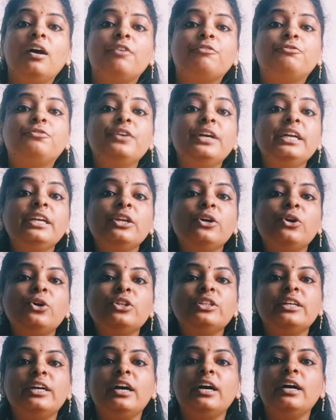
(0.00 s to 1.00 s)
We
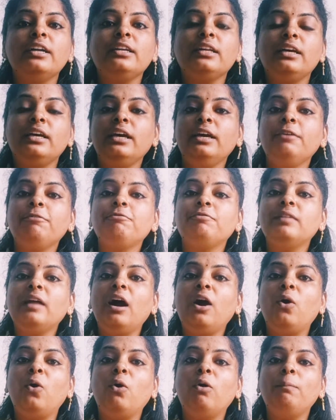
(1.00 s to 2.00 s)
know that if
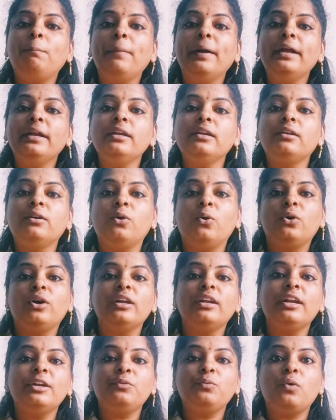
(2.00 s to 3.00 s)
the open
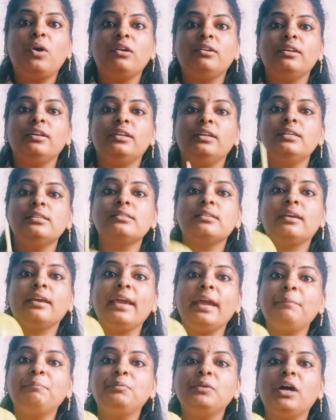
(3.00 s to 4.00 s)
coconut water is
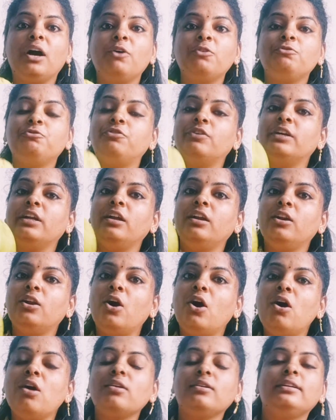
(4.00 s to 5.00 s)
kept out for a
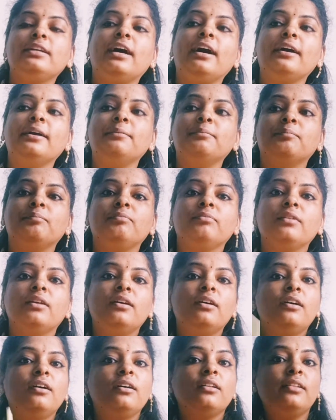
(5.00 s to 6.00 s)
long time,
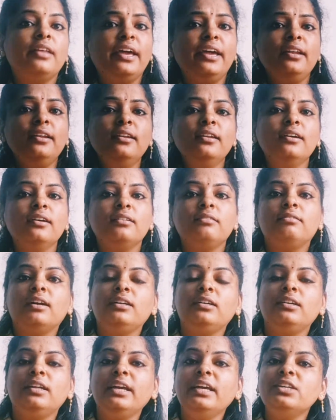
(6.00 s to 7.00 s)
then
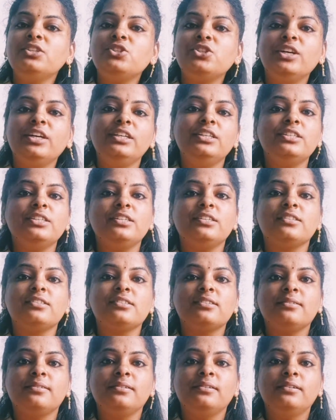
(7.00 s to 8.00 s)
the taste
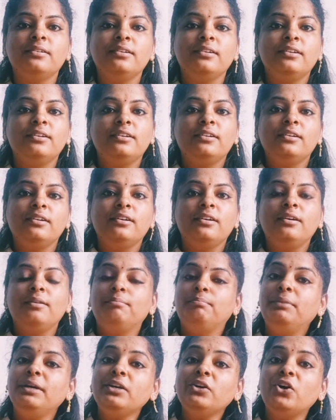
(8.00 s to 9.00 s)
changes,
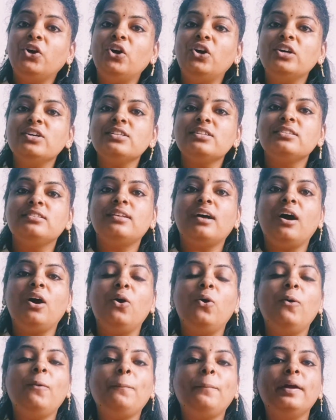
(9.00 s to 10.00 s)
because the
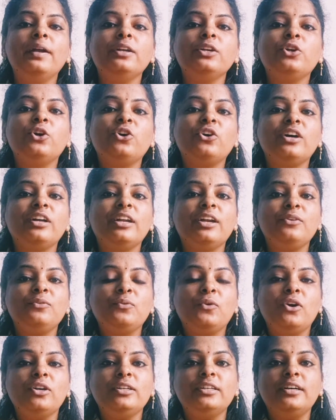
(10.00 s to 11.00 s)
open coconut
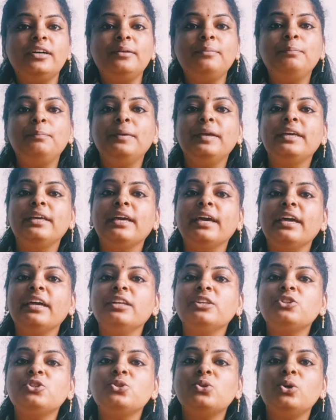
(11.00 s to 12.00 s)
water
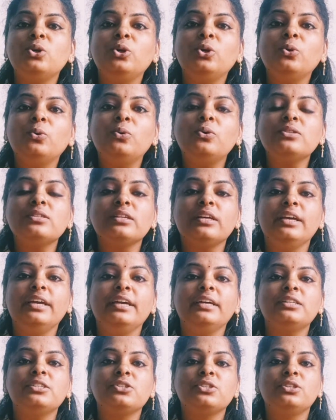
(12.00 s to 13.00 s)
begins to lose
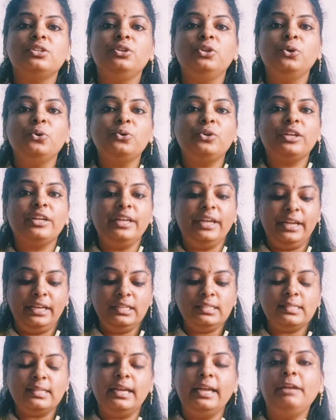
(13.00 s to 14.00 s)
its
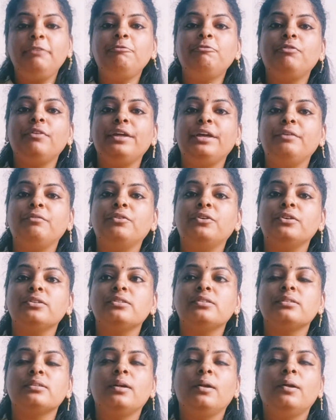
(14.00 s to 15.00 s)
nutrients and flavors.